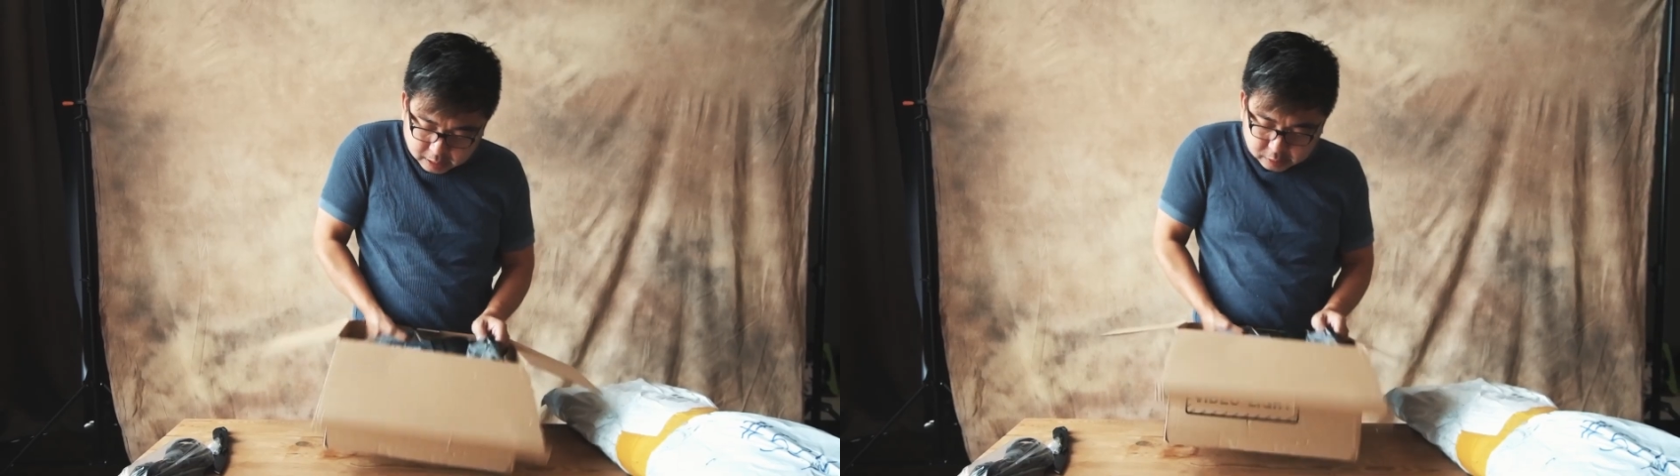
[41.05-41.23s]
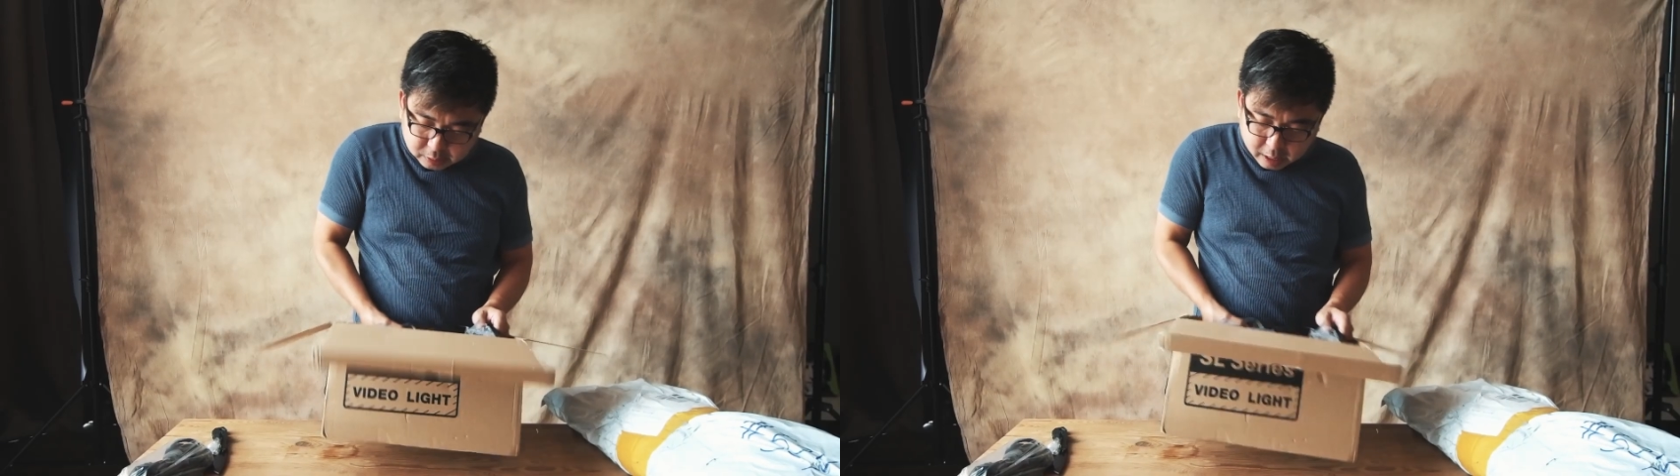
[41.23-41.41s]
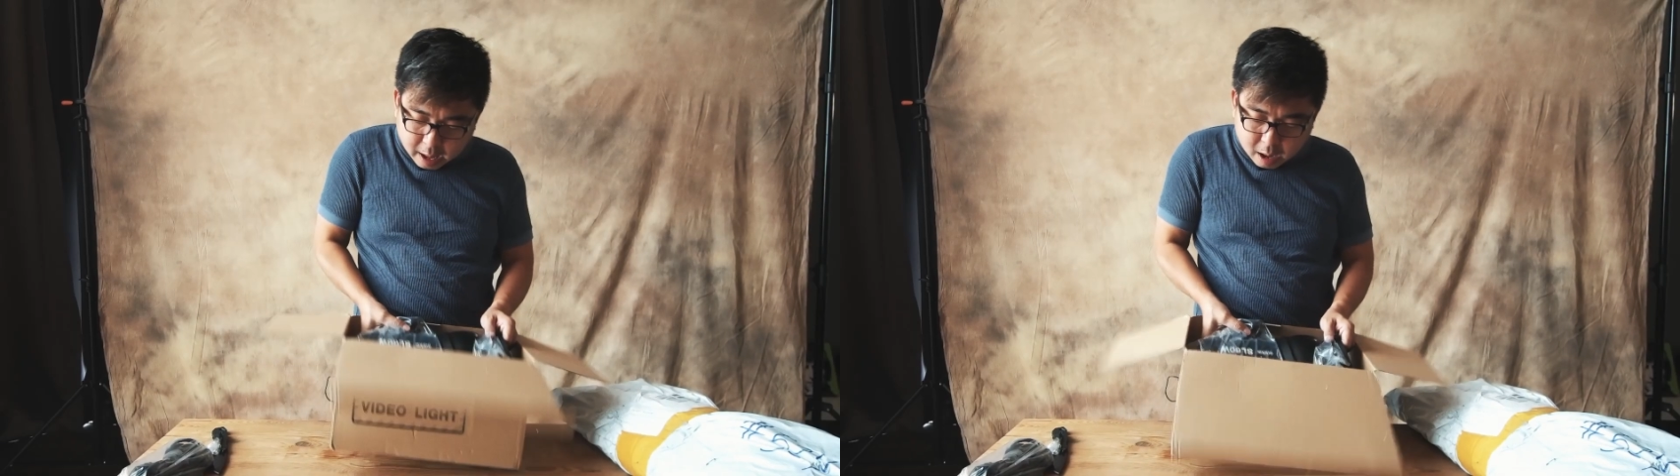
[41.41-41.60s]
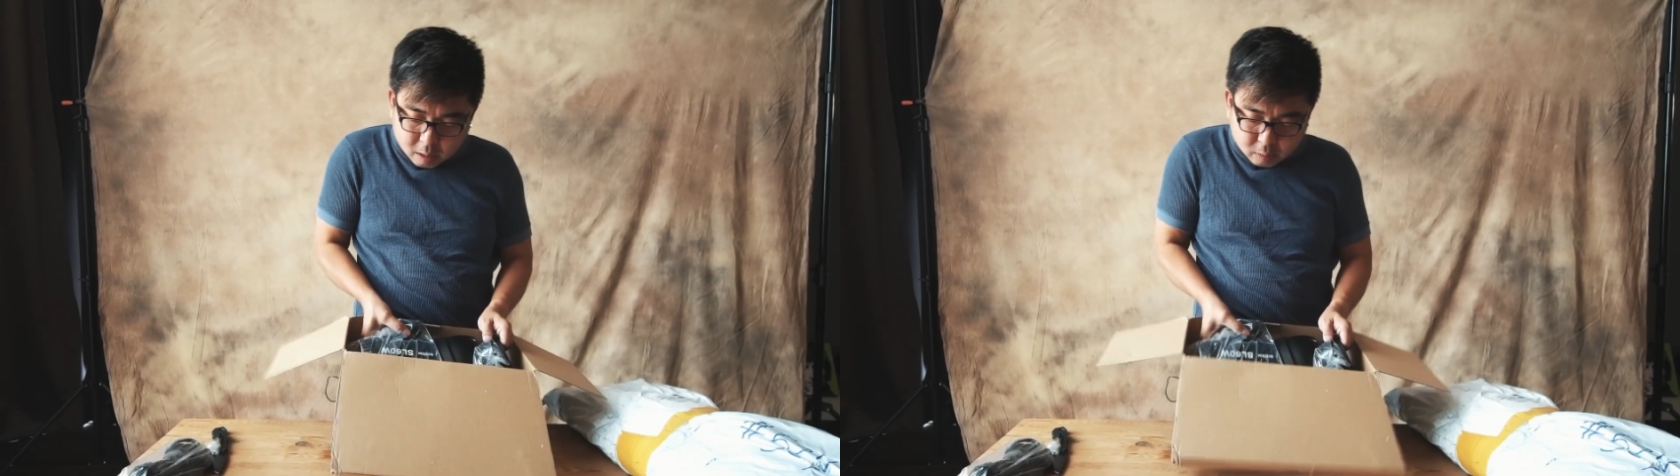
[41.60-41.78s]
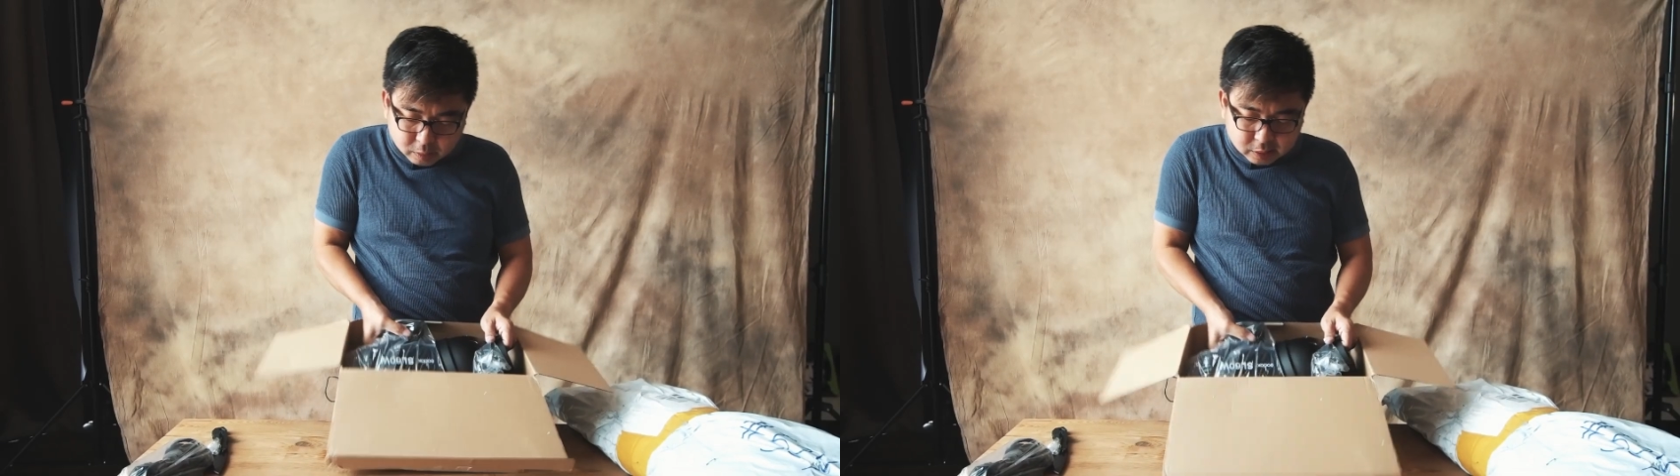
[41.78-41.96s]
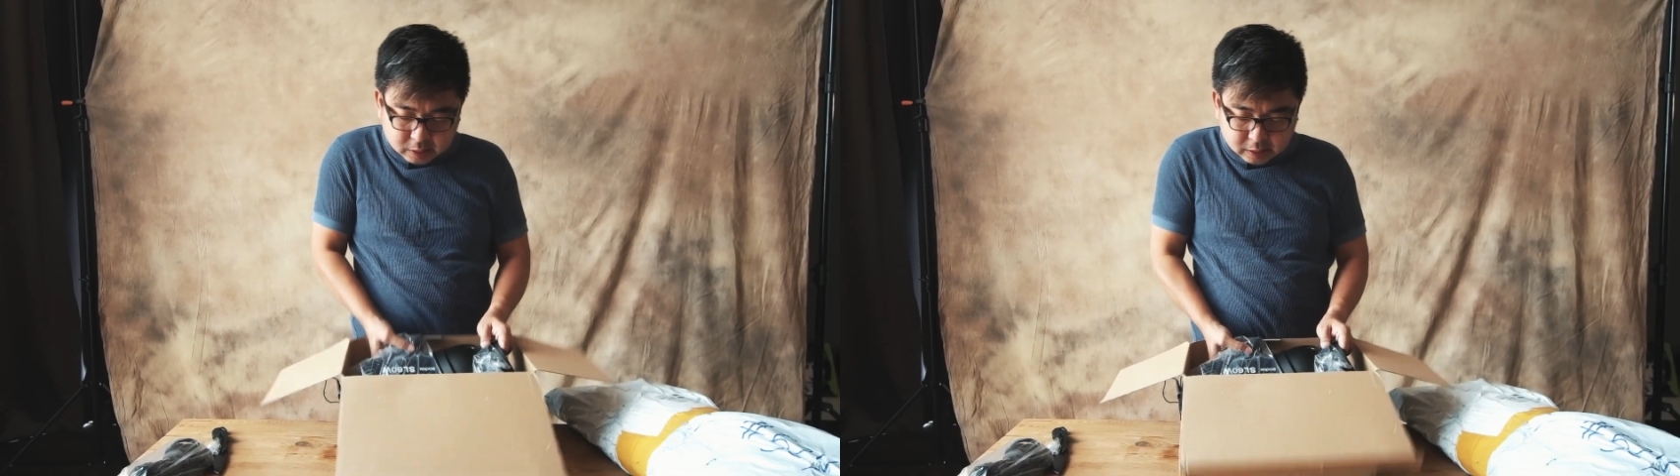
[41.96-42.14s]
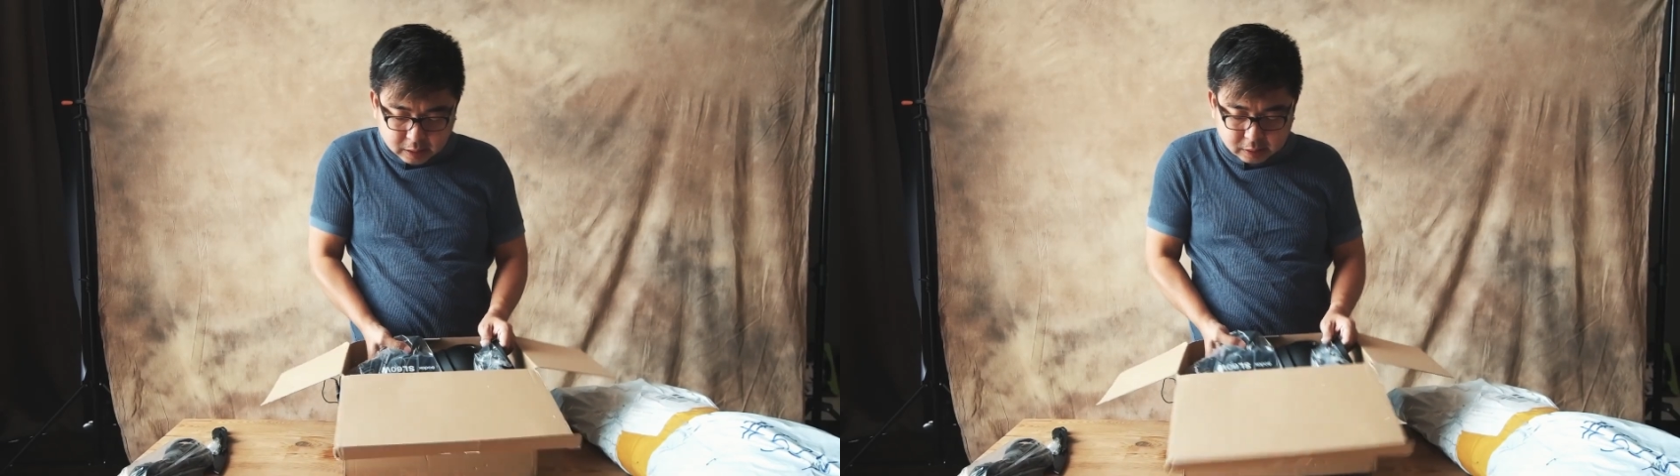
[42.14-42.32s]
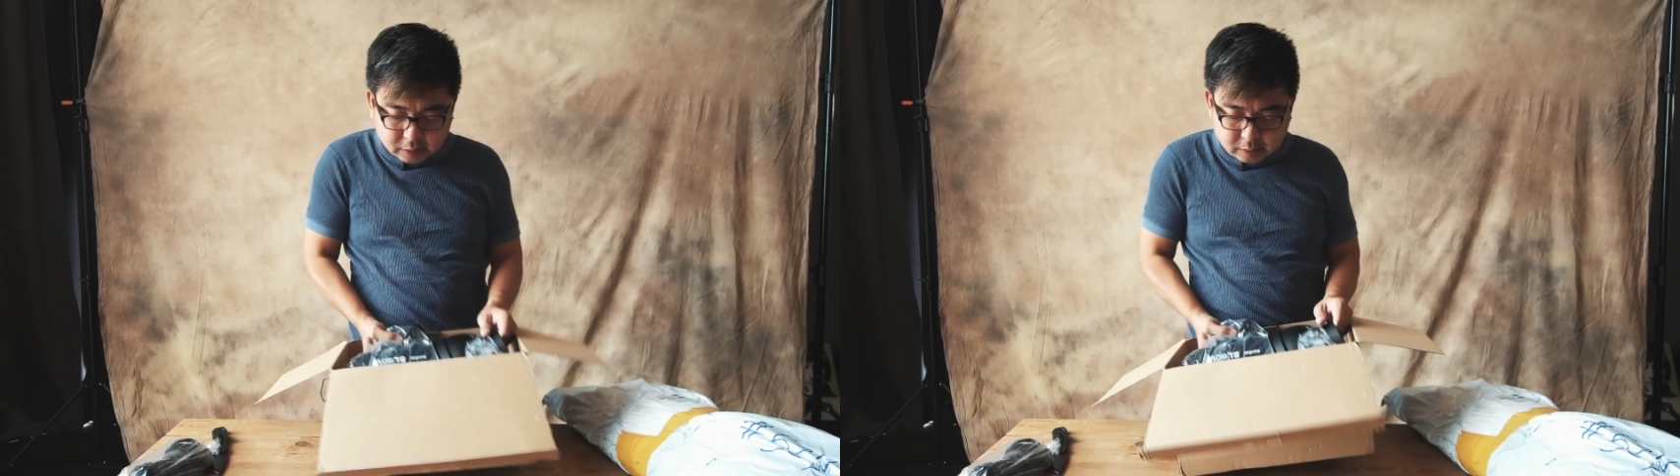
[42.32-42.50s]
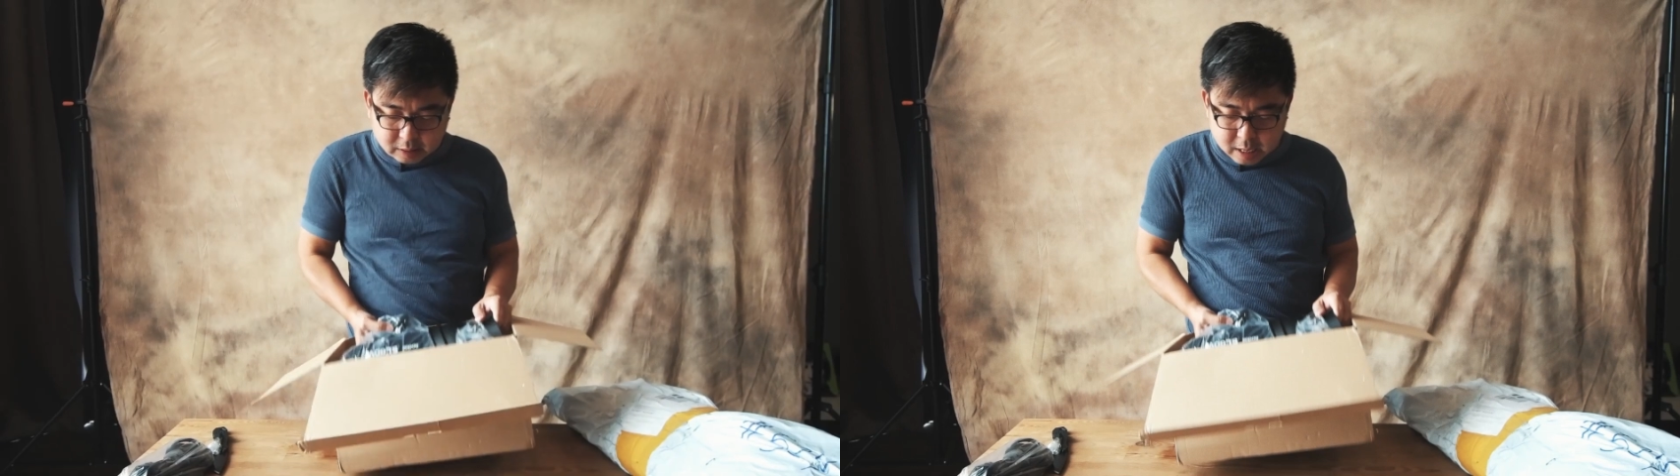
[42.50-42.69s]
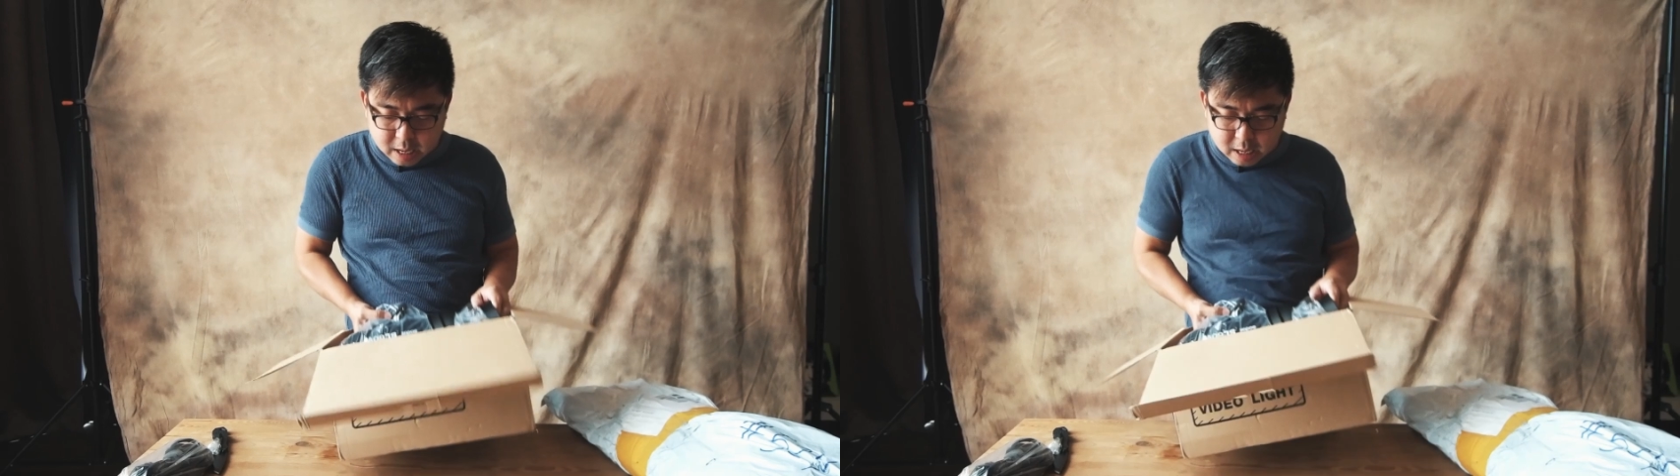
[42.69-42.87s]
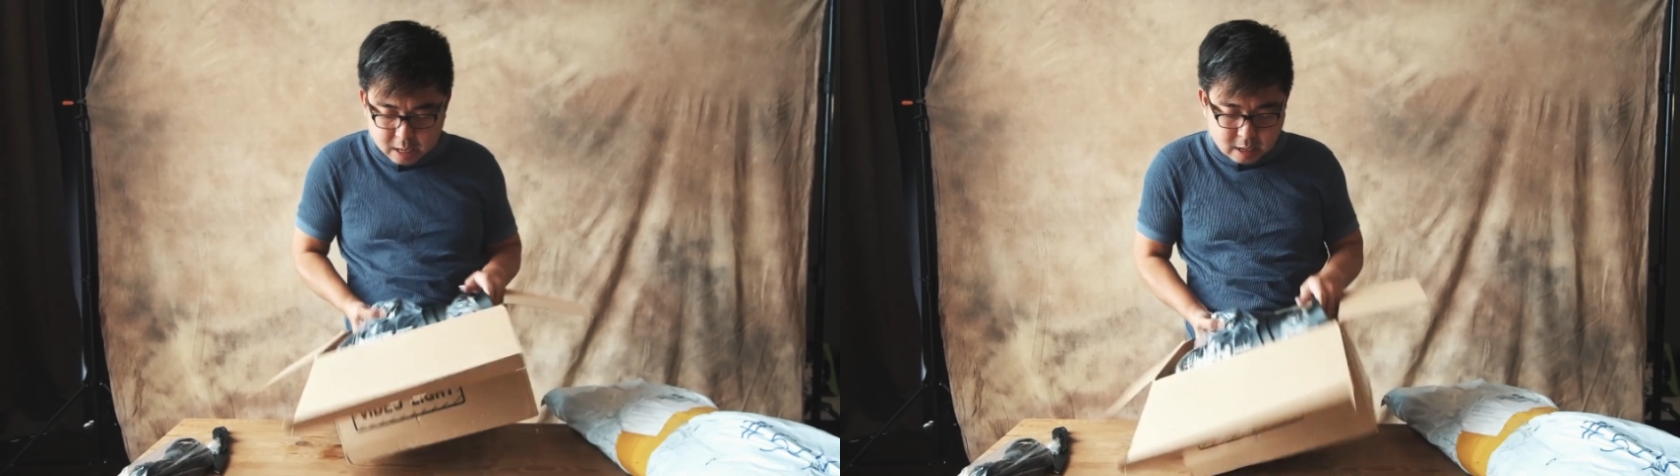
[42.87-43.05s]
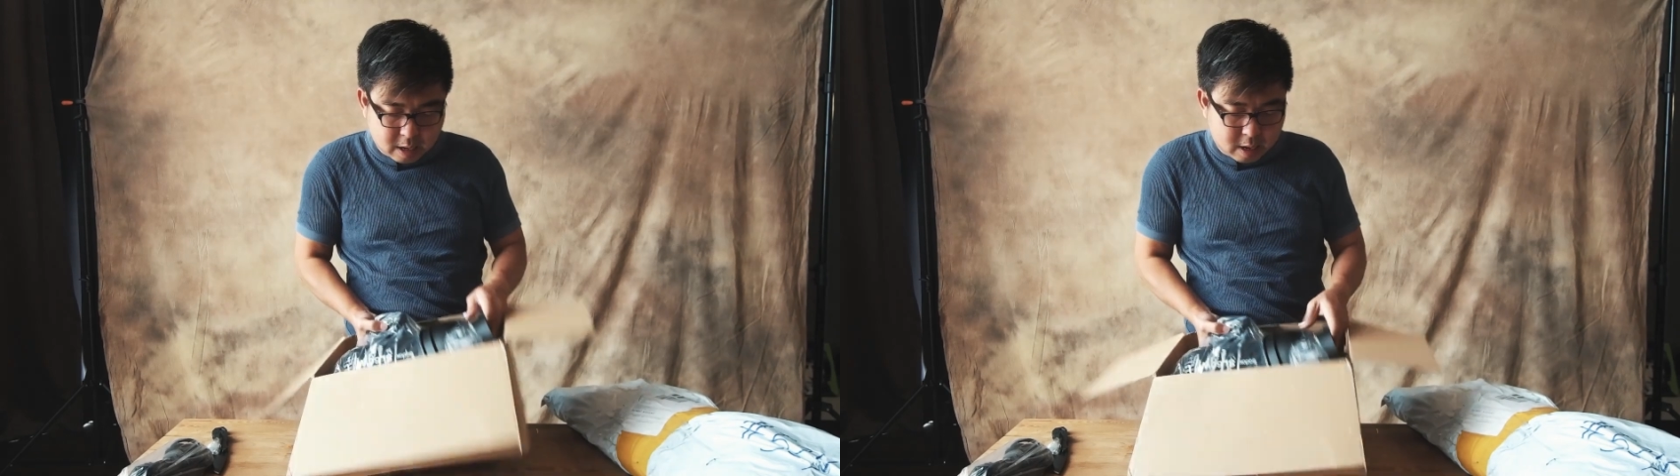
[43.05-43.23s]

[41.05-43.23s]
SL60.